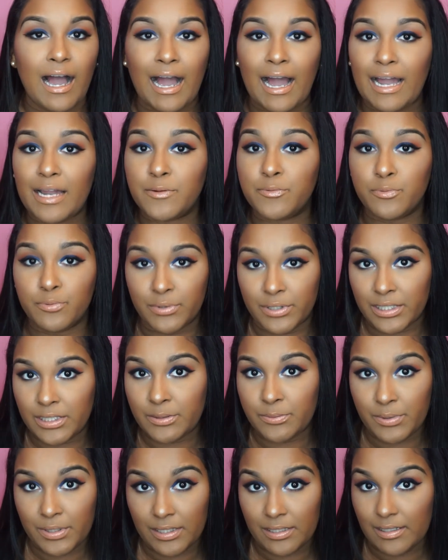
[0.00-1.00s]
I
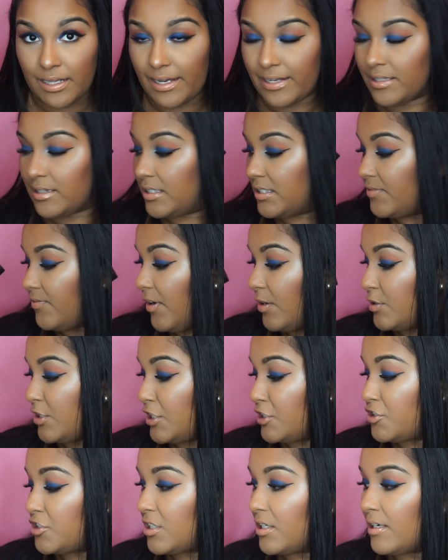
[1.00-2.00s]
really like this
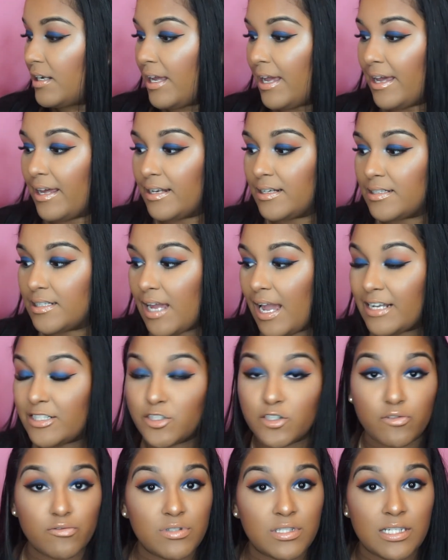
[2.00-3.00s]
foundation, and I
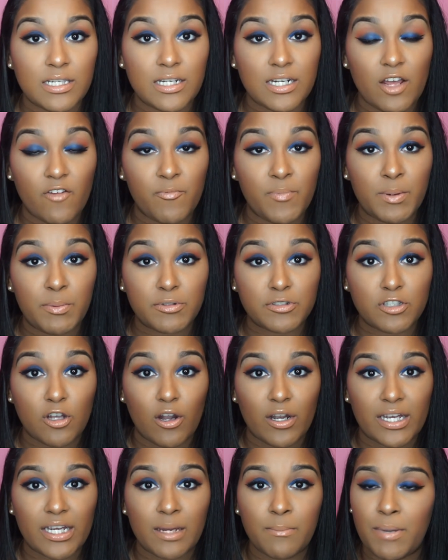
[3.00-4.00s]
don't see enough people
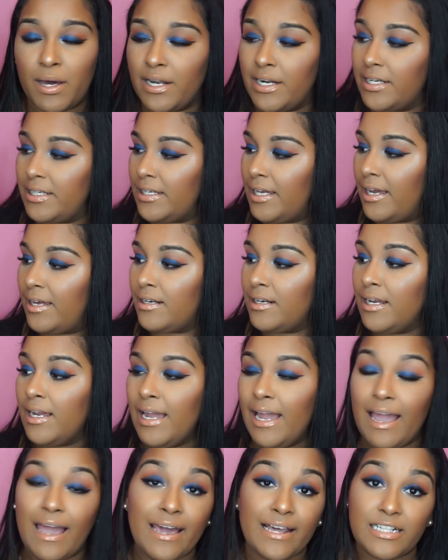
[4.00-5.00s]
talking about it yet,
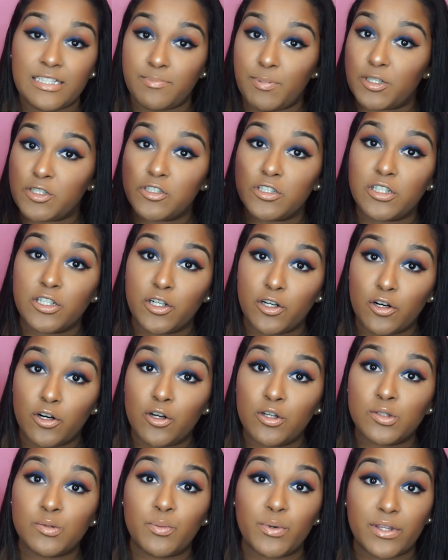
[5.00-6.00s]
and especially
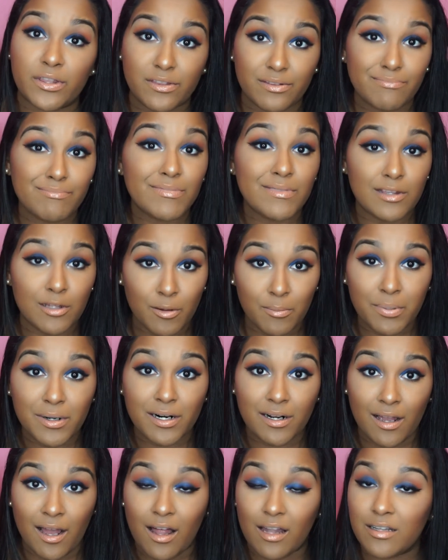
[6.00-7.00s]
girls with a little bit
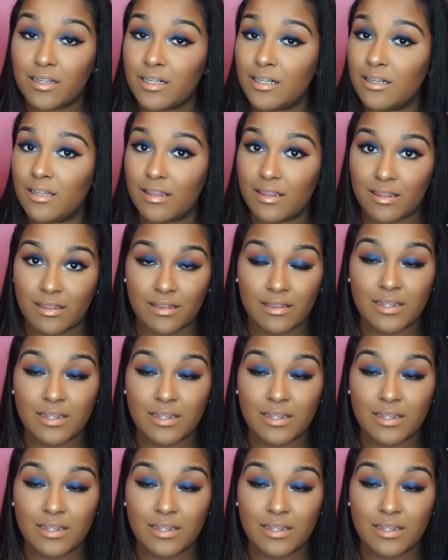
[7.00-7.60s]
of color.